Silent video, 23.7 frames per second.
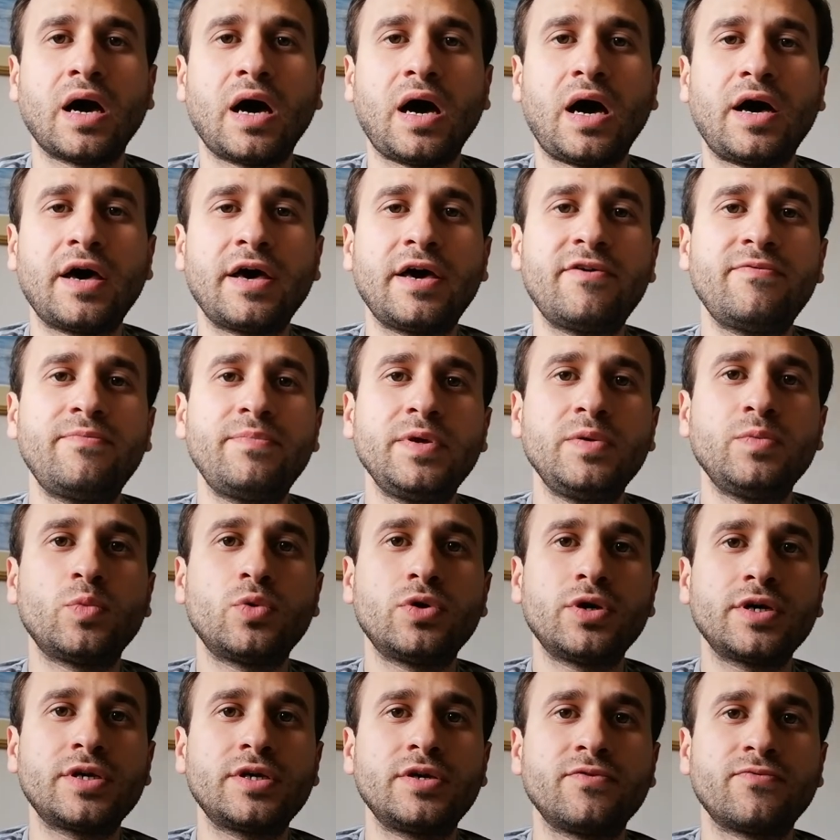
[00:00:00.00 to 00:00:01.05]
I have been
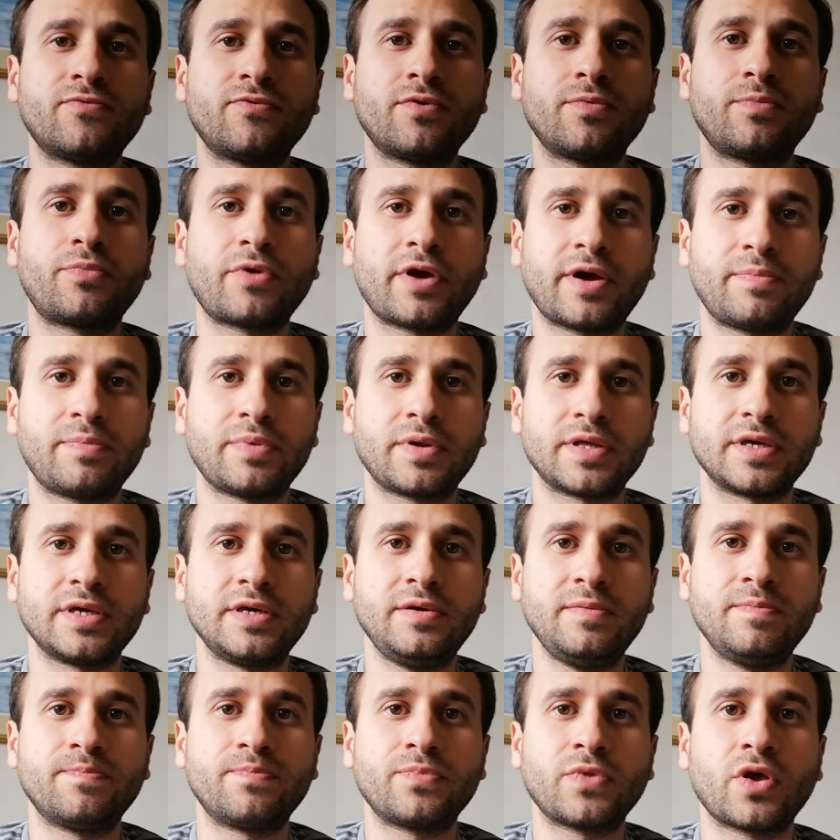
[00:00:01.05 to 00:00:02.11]
working for
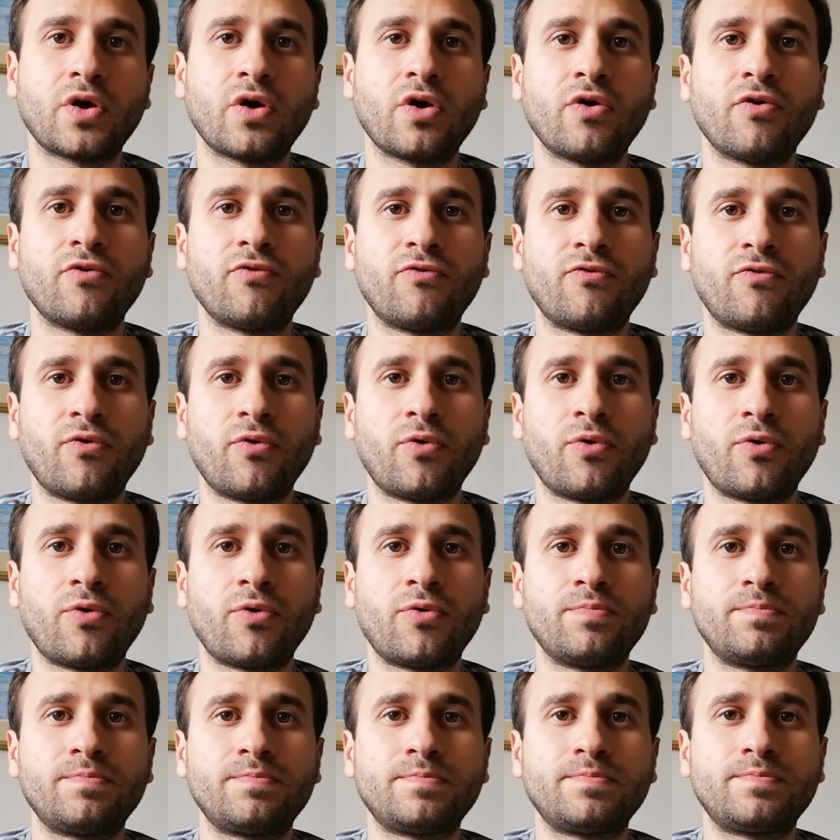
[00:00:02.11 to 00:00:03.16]
Preply
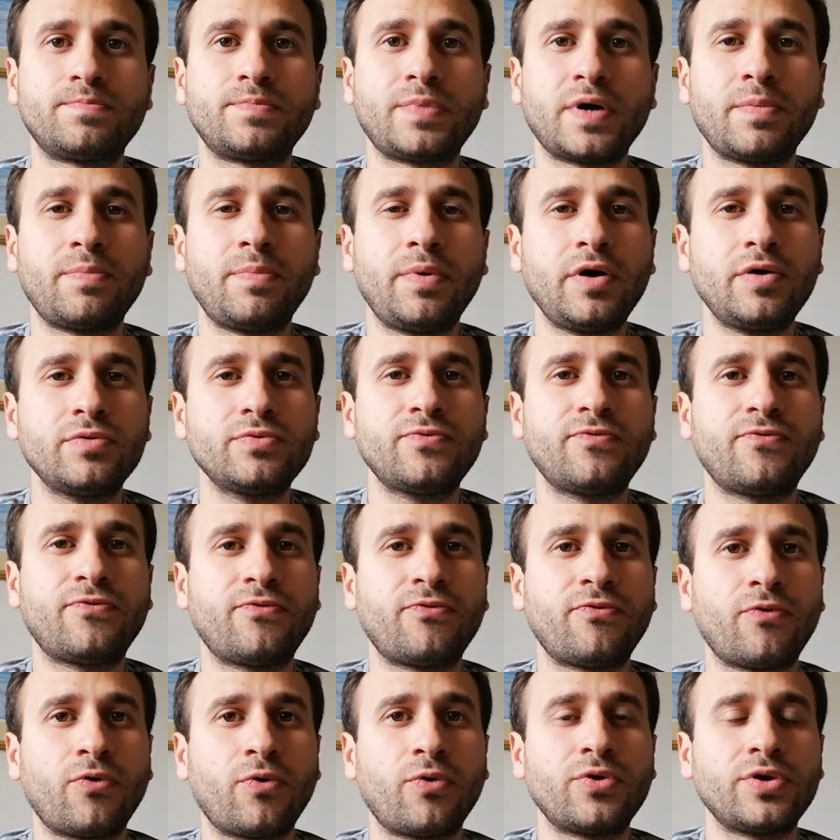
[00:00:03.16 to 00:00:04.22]
for about
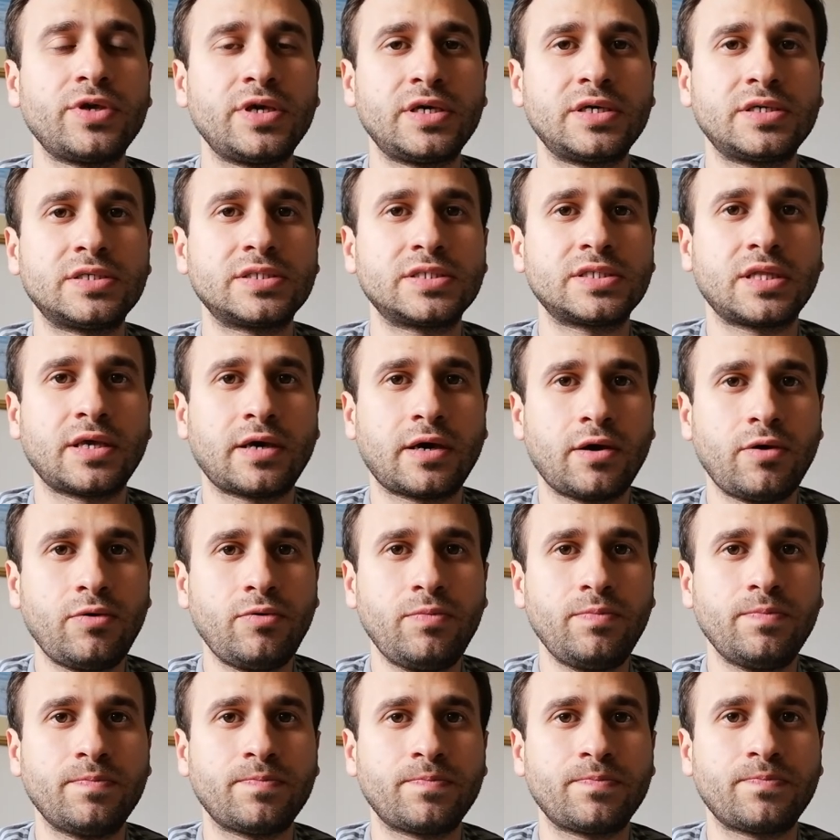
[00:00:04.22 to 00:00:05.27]
4 years now,
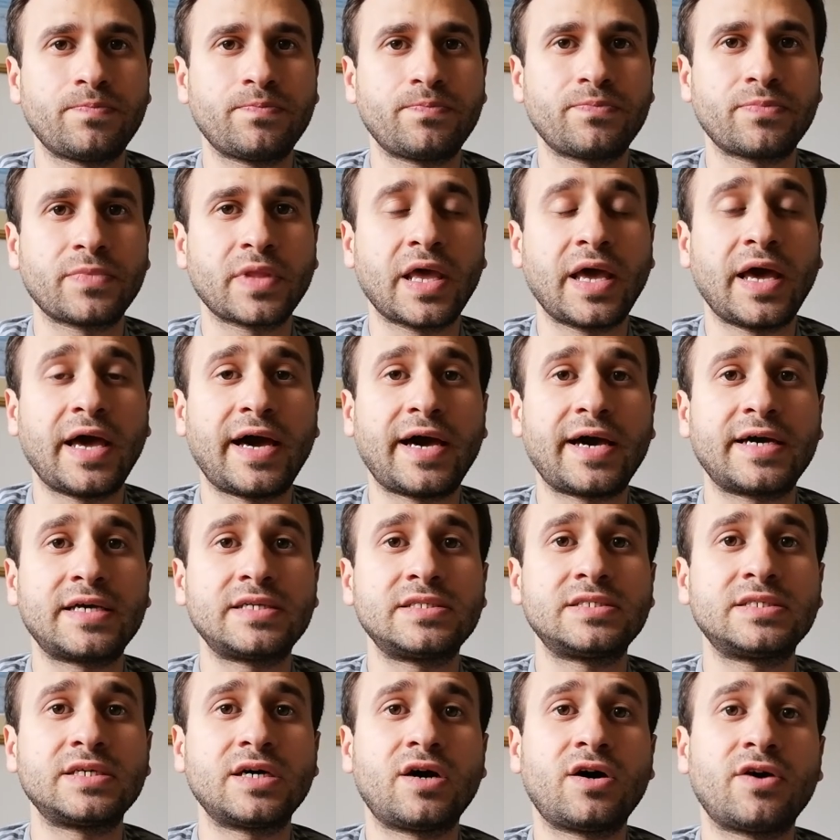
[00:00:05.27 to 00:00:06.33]

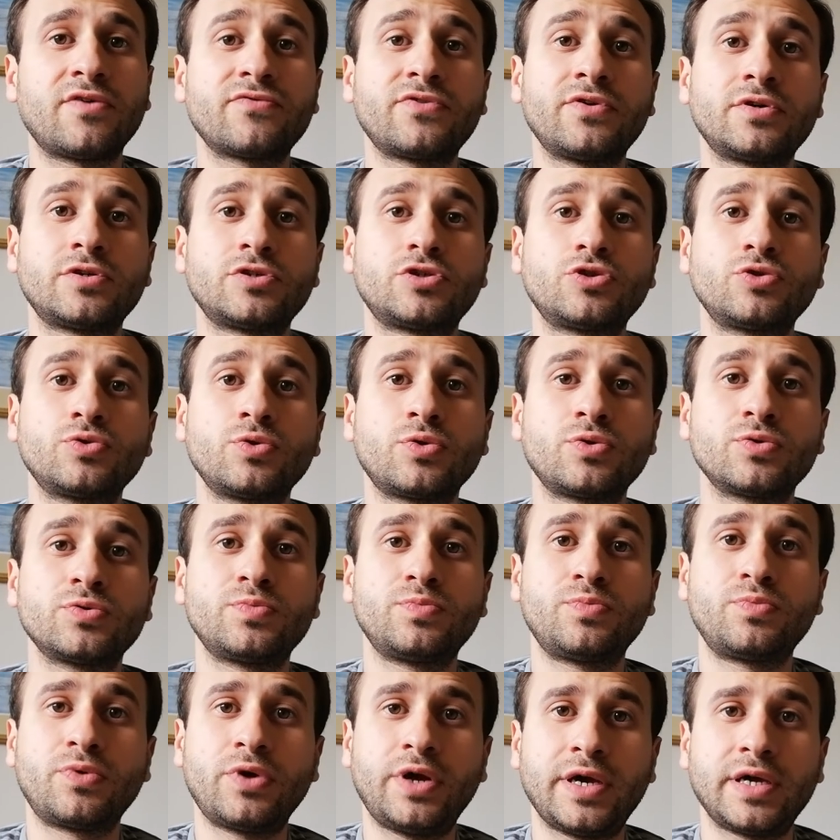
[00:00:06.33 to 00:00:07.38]
and after a
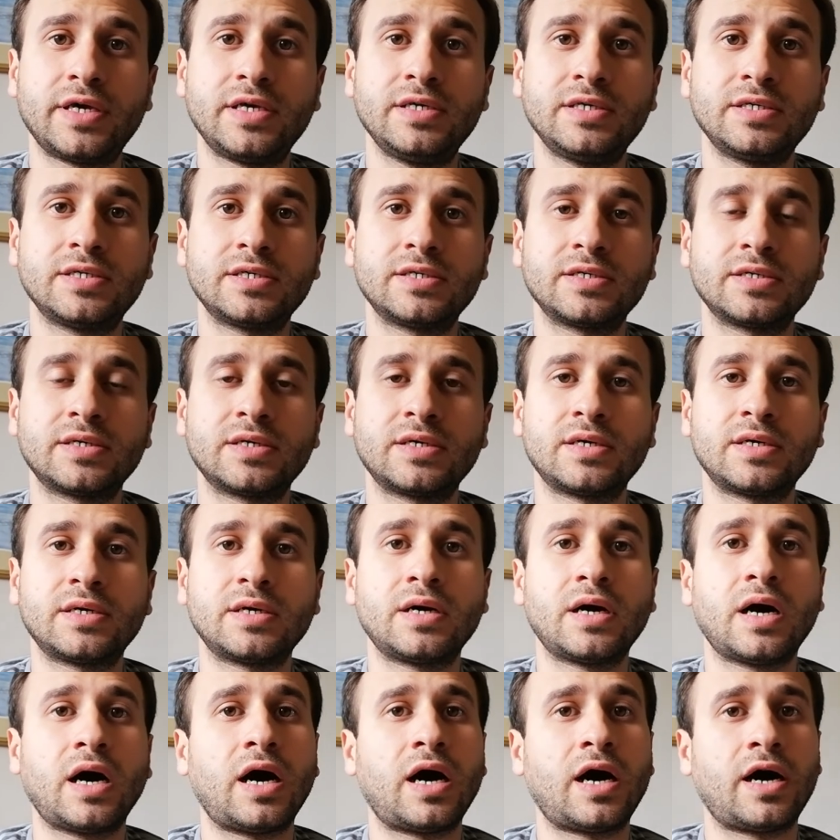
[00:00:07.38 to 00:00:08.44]
short break,
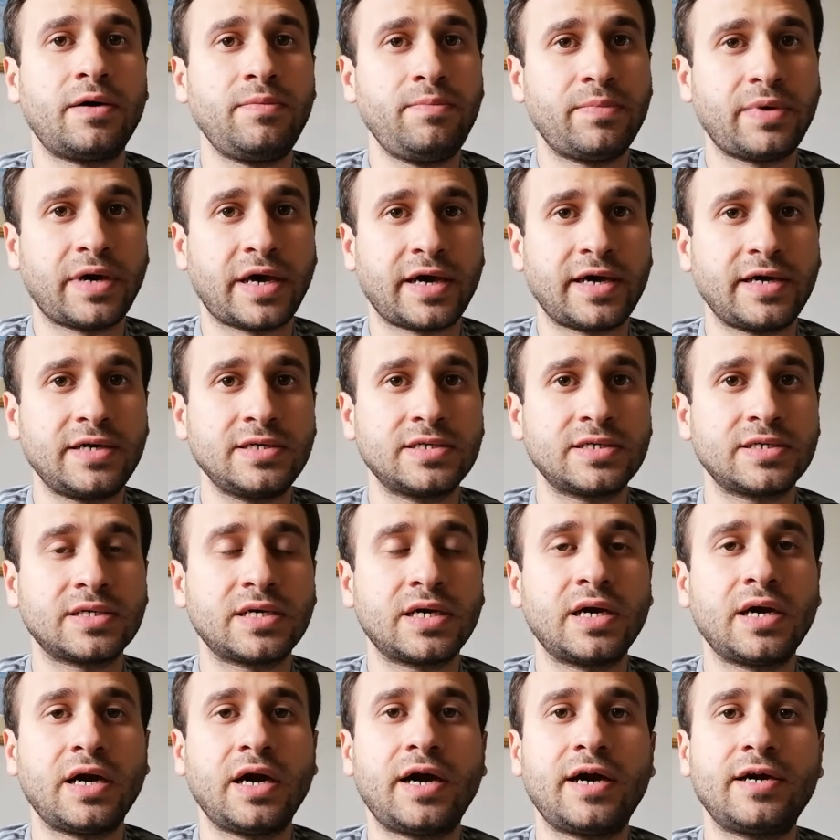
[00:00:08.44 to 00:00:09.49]
I'm back
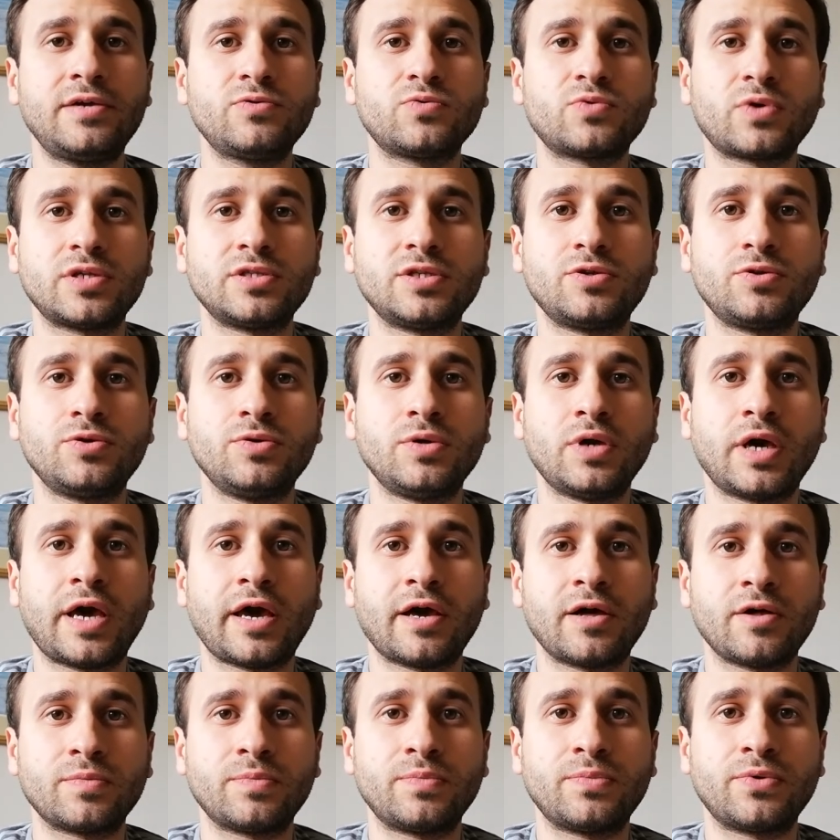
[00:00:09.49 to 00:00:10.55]
and ready to
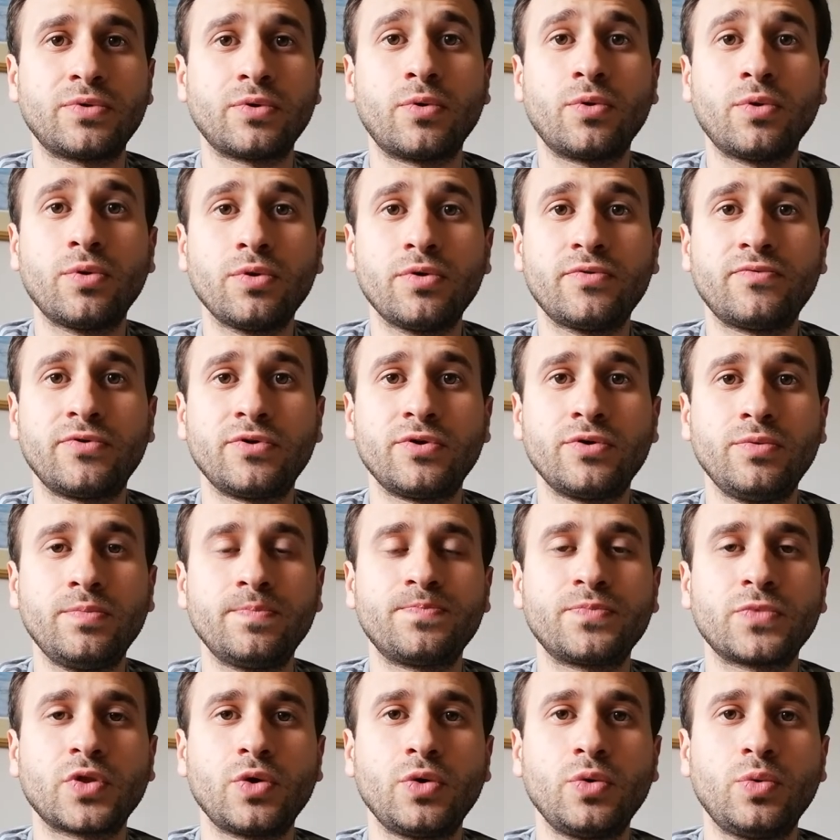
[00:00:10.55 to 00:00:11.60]
help all of you
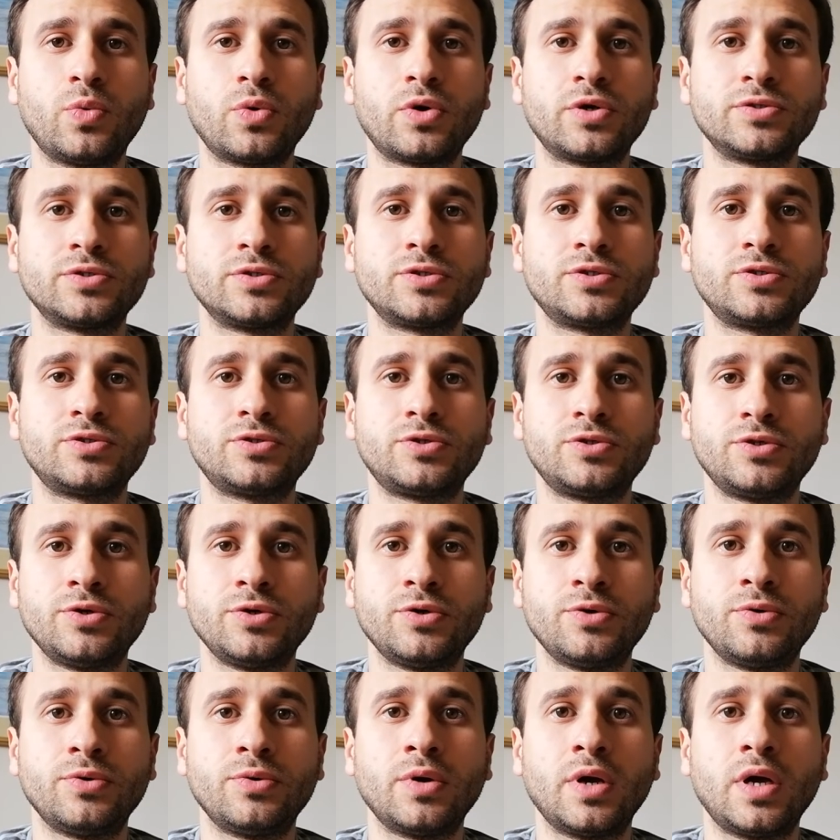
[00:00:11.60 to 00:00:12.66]
who want
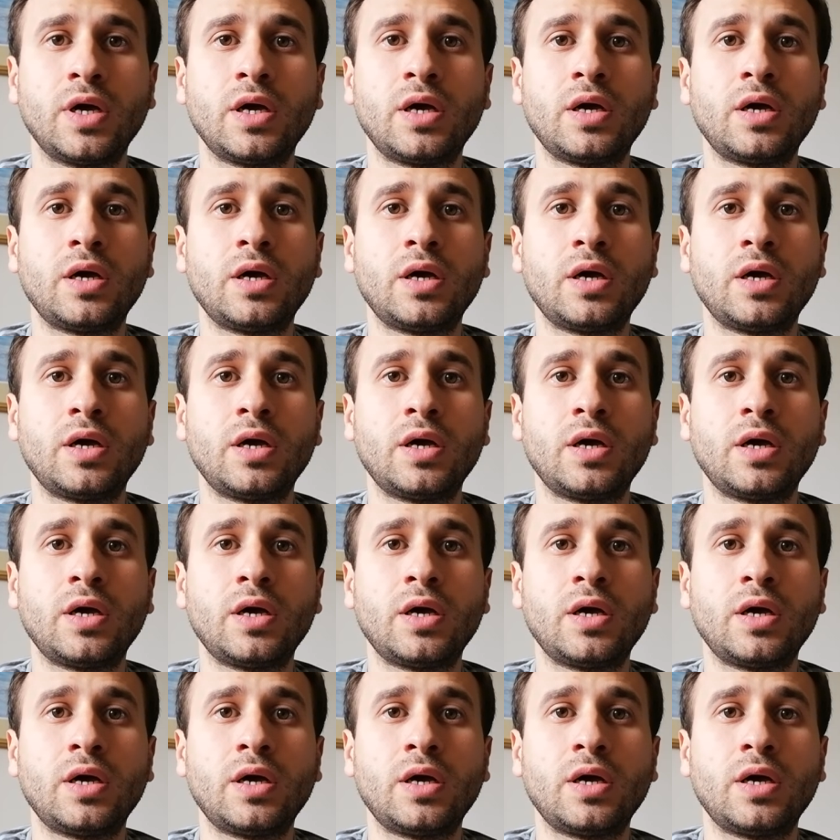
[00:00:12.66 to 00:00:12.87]
to